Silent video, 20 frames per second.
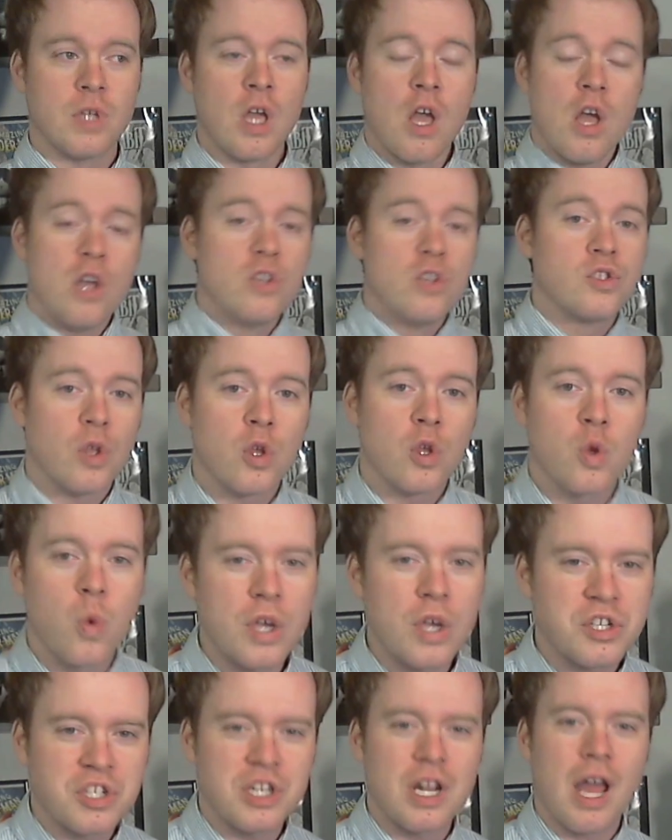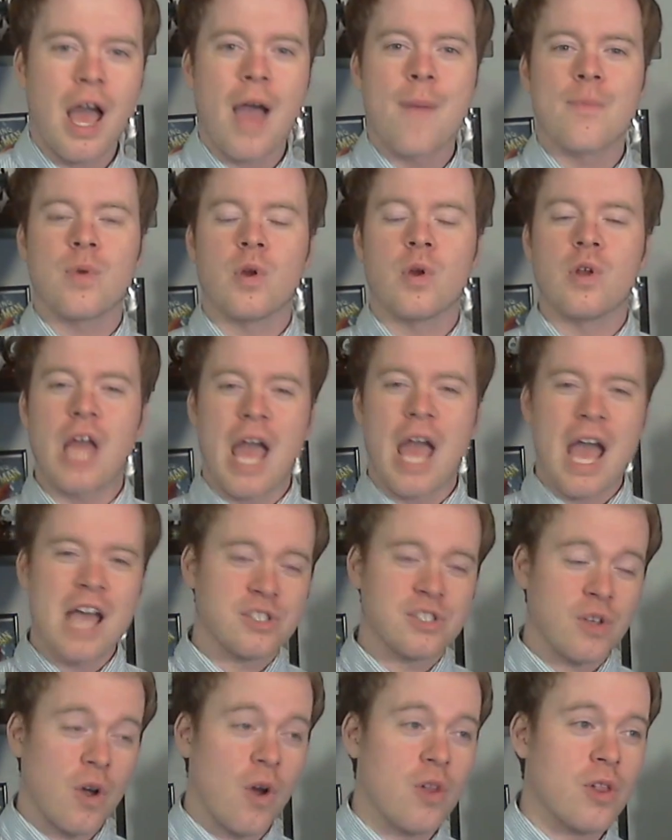So the question I'm going to
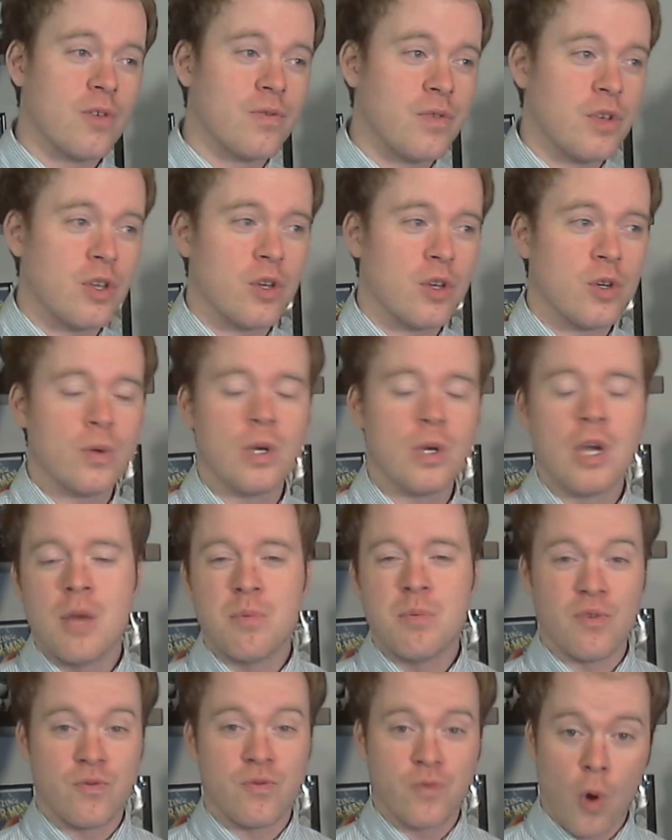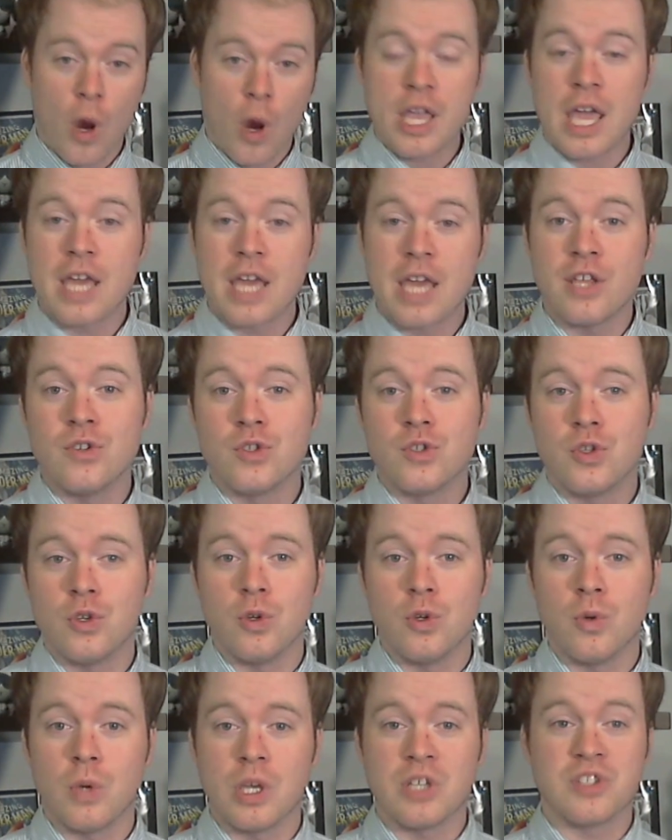ask all of you before I get
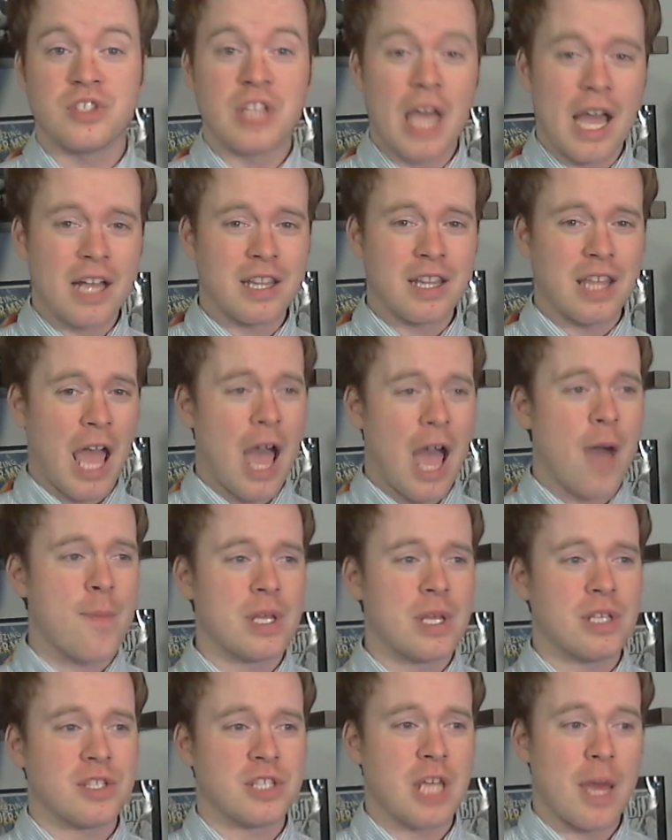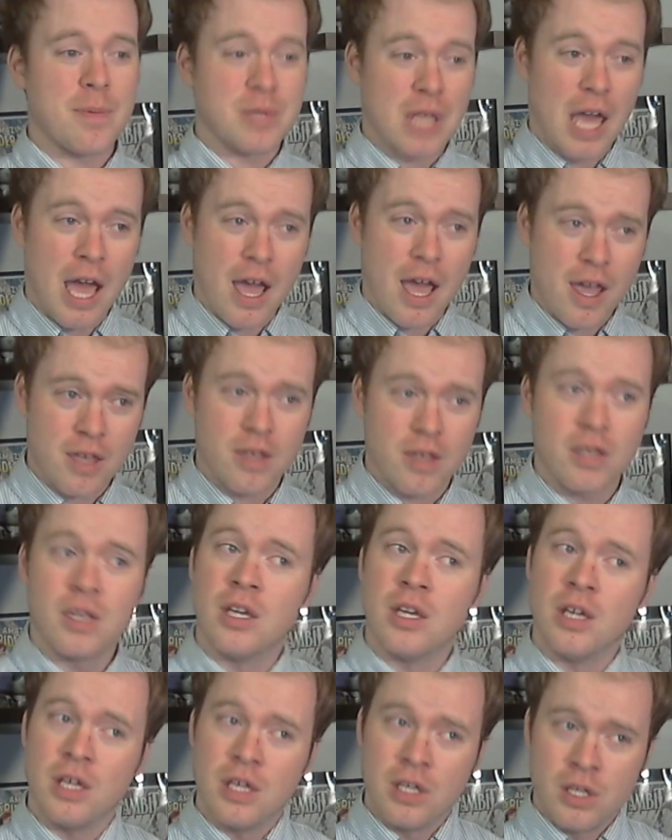into exactly how many steps I
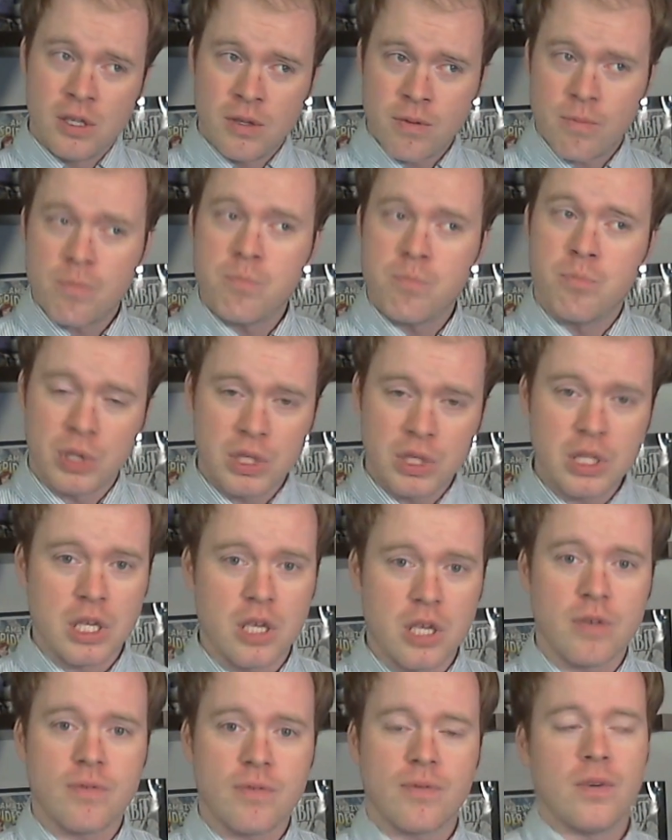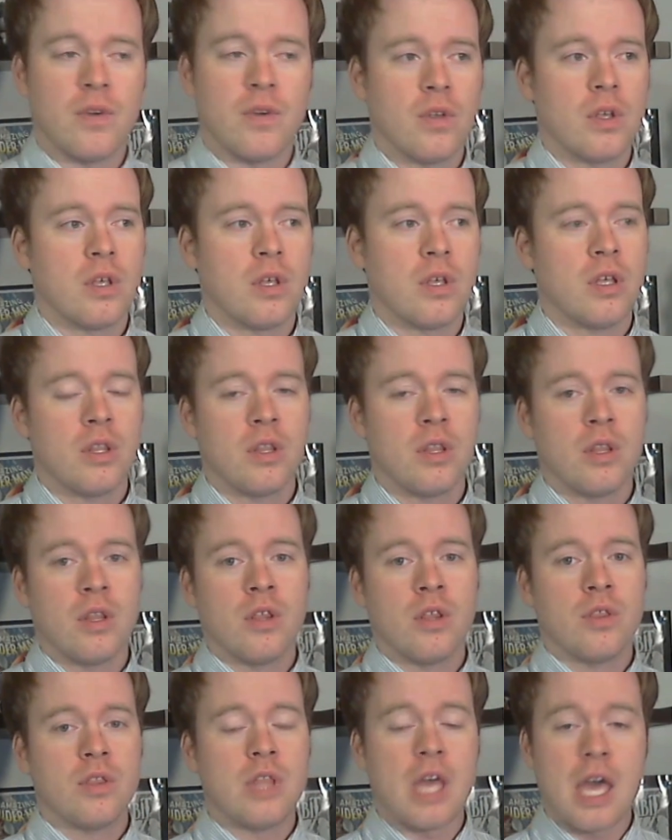believe
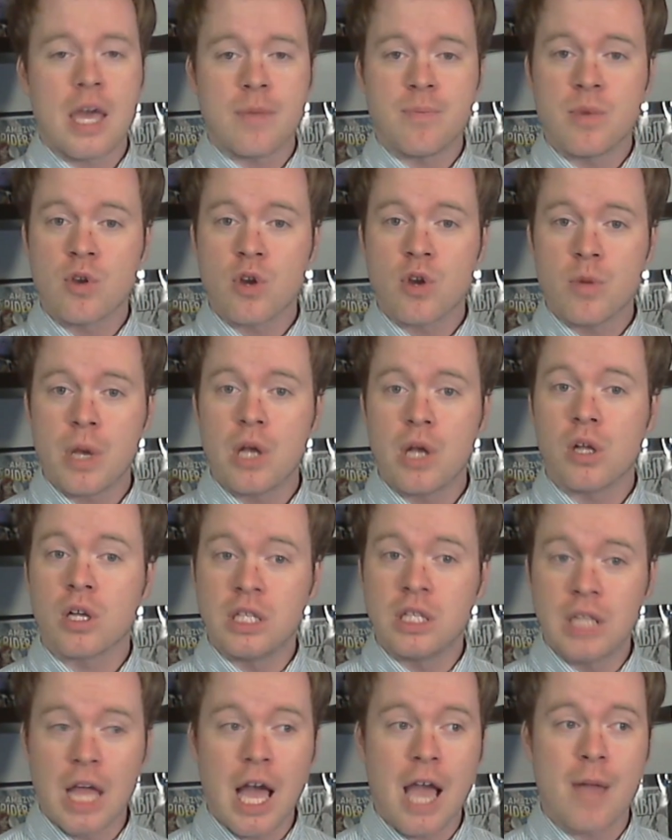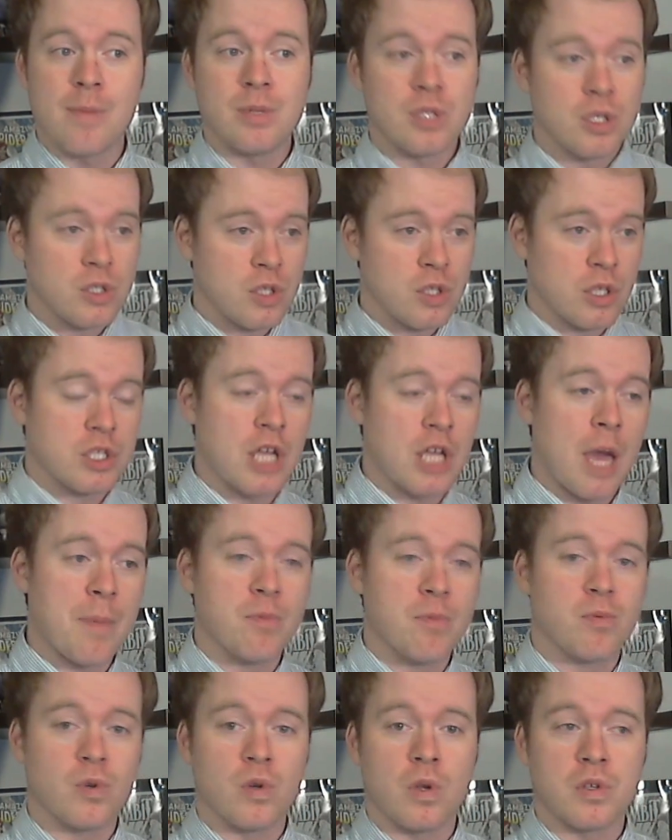that Mirabelle climbed to the top of
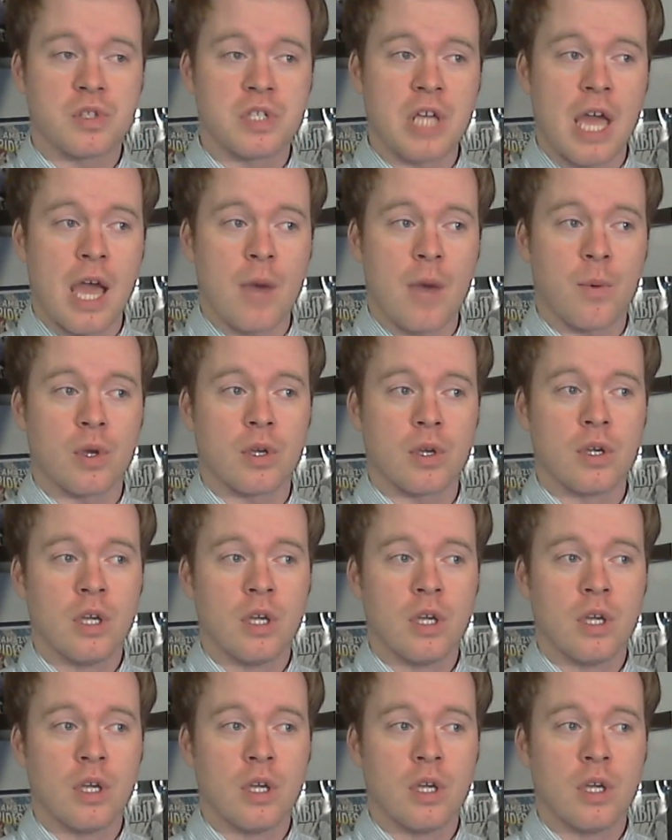Bruno's tower,